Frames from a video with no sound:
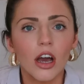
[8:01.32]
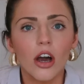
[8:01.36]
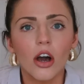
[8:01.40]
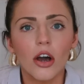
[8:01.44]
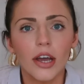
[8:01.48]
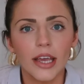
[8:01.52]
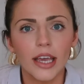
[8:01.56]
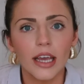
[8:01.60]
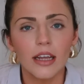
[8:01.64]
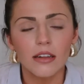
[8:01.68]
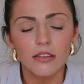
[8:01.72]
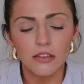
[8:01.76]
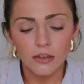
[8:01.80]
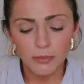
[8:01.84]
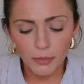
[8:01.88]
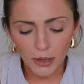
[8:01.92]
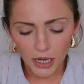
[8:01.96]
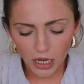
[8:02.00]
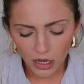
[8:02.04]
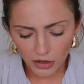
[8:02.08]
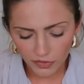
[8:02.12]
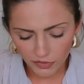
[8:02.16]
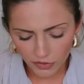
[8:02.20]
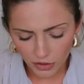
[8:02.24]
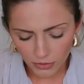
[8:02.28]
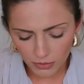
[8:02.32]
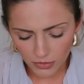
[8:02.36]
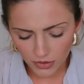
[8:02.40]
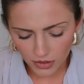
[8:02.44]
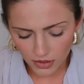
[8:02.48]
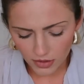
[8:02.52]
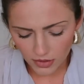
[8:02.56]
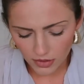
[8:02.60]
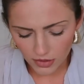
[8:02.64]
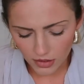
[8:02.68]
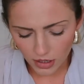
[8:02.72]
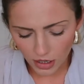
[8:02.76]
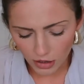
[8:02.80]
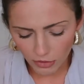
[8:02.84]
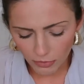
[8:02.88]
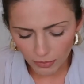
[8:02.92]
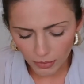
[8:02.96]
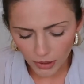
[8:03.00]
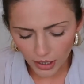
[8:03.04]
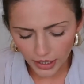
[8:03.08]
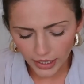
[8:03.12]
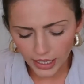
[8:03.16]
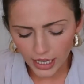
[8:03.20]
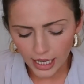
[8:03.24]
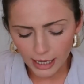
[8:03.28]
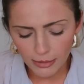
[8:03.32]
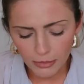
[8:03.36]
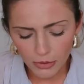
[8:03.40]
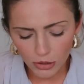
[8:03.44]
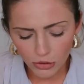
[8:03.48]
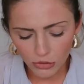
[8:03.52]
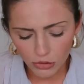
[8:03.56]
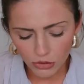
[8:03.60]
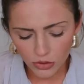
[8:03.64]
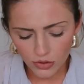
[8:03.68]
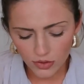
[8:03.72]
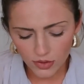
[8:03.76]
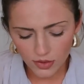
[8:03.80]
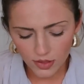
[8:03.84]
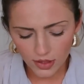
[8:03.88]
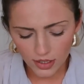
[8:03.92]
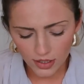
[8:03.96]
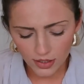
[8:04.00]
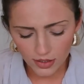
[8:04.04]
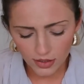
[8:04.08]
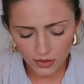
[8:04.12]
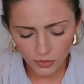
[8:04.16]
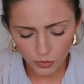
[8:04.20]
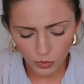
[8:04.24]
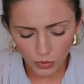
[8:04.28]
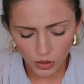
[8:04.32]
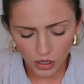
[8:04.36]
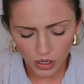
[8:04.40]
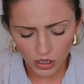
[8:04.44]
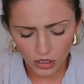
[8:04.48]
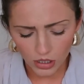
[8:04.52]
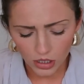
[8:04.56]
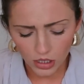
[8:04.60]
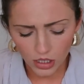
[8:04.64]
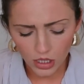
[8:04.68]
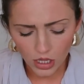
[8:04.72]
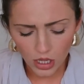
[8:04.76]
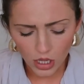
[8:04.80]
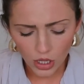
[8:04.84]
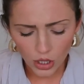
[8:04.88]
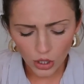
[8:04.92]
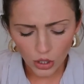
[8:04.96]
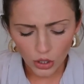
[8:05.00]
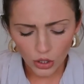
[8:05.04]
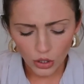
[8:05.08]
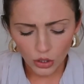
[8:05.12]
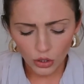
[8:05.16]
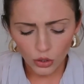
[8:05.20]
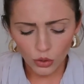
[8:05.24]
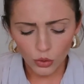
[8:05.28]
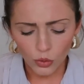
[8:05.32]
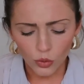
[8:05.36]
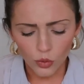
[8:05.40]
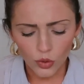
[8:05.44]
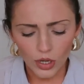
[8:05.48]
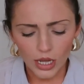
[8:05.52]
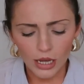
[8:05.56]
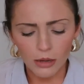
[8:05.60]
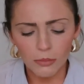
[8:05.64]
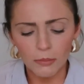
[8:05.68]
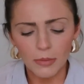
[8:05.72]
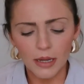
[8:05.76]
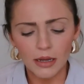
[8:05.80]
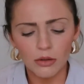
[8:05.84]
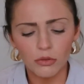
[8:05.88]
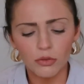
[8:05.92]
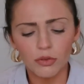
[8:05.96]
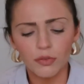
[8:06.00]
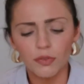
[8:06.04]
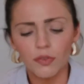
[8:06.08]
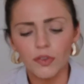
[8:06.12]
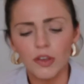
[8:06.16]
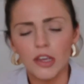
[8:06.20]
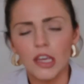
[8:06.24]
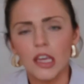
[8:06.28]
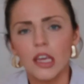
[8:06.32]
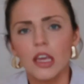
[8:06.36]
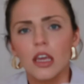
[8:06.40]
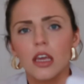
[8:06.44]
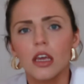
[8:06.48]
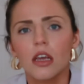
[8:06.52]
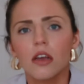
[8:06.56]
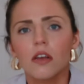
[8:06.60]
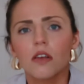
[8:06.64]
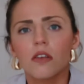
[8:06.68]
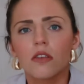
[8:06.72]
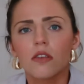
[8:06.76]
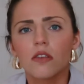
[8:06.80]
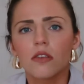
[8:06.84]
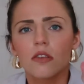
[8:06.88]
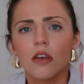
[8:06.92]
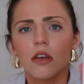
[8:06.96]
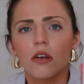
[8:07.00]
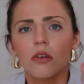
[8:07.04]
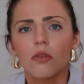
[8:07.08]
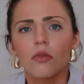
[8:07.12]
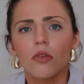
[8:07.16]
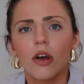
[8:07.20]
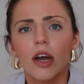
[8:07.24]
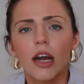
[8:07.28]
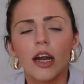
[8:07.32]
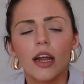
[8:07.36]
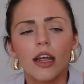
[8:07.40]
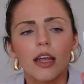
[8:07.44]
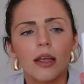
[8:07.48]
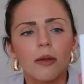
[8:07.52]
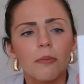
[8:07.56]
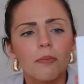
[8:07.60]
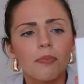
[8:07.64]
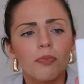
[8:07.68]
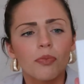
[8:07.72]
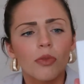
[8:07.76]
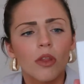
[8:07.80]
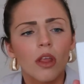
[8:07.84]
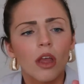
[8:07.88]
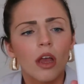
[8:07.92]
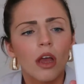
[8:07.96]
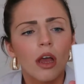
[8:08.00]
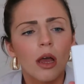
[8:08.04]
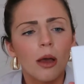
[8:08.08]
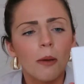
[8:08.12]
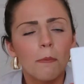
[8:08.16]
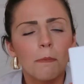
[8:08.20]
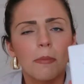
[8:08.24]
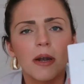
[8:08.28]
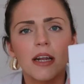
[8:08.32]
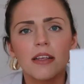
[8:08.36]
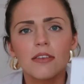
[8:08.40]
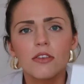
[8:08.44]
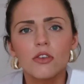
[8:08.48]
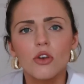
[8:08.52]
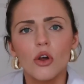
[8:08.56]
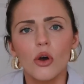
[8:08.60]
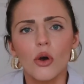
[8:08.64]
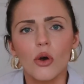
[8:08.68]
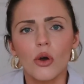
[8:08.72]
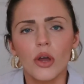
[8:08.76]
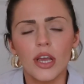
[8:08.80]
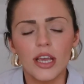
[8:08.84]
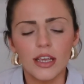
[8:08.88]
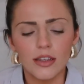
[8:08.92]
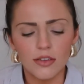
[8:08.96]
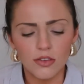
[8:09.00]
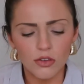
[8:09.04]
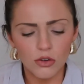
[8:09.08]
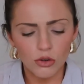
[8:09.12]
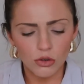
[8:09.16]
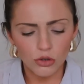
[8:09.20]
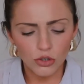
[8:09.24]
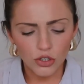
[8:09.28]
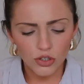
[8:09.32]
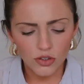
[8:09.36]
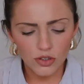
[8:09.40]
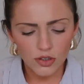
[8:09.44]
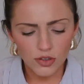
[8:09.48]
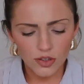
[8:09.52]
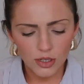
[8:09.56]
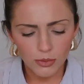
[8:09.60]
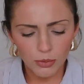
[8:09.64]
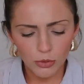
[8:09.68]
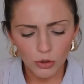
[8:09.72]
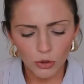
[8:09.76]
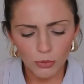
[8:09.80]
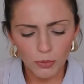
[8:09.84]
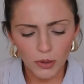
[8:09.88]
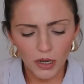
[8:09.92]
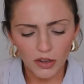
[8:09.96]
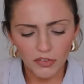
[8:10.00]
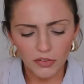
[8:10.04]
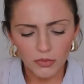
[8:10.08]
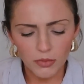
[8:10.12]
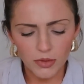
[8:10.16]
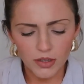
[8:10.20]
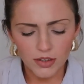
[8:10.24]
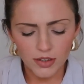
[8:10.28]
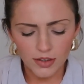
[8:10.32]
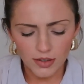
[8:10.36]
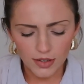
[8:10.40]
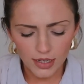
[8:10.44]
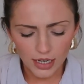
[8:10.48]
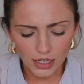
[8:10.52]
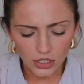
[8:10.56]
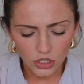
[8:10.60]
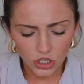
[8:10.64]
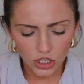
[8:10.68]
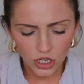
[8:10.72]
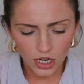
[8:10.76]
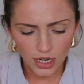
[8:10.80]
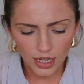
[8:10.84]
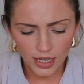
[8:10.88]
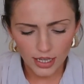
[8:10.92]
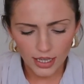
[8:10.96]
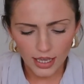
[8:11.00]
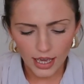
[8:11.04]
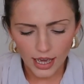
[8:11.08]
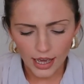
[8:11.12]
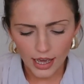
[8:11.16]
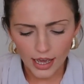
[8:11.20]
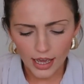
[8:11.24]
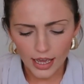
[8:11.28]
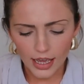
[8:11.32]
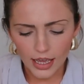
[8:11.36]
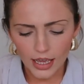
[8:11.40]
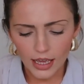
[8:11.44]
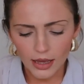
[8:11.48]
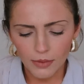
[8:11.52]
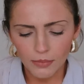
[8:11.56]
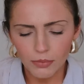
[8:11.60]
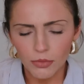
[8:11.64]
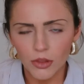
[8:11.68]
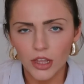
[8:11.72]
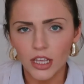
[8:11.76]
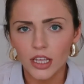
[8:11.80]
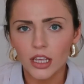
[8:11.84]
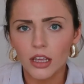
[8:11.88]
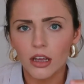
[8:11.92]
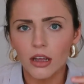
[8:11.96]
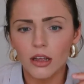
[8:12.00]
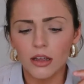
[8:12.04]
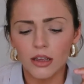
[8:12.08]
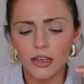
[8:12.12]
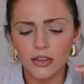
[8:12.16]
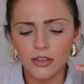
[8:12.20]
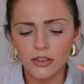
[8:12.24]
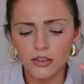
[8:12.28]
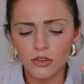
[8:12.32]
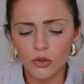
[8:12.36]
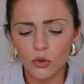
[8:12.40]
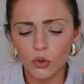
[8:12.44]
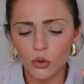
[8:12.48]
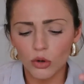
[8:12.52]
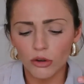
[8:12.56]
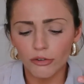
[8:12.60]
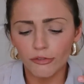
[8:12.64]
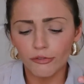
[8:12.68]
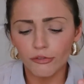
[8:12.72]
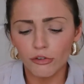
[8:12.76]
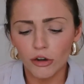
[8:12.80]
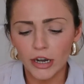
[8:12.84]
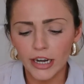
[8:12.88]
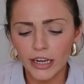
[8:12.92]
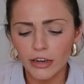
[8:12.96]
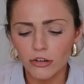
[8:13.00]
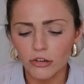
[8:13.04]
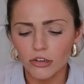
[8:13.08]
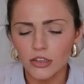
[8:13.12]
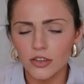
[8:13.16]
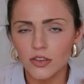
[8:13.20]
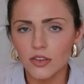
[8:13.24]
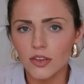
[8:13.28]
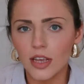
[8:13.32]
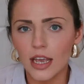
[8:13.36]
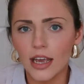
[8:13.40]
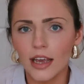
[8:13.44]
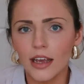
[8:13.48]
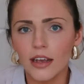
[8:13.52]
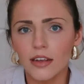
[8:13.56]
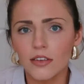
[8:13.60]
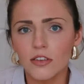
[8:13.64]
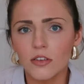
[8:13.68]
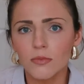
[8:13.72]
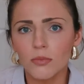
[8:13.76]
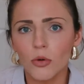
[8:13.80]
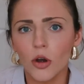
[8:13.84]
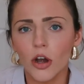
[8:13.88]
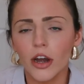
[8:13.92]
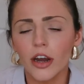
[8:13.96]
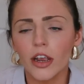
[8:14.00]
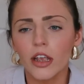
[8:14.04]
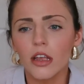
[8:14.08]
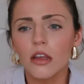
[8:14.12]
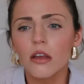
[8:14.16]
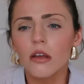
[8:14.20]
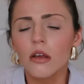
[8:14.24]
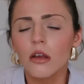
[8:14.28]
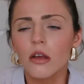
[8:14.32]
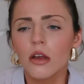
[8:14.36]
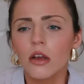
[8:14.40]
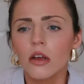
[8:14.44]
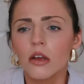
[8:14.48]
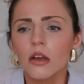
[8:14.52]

high-end perfumes and stuff. But I came across this one called Amalfi Sunray but it's not it's not just a typical perfume. This is actually a like it's called a fragranced hairspray.